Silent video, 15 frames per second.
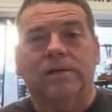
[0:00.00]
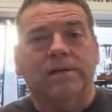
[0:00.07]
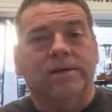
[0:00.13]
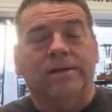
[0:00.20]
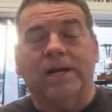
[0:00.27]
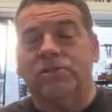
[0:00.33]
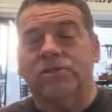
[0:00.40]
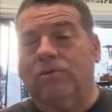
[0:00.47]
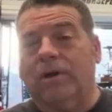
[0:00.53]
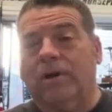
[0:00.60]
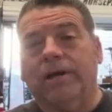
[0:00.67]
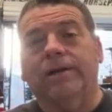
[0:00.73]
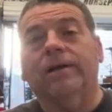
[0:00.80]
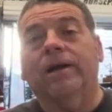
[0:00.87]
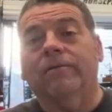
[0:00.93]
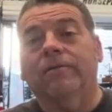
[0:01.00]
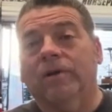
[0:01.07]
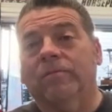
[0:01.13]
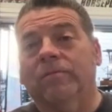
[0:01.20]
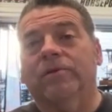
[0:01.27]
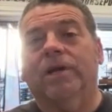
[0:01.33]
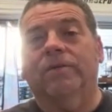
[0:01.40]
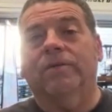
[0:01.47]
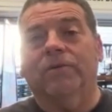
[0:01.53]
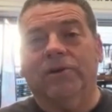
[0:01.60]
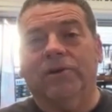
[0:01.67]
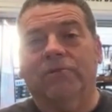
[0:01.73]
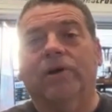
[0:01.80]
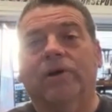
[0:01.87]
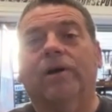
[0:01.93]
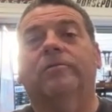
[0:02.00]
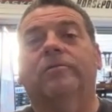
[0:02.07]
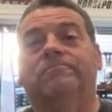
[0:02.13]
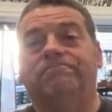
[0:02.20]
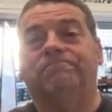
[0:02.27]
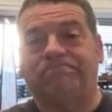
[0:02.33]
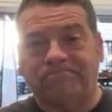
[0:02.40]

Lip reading: That's right. I remember that very well.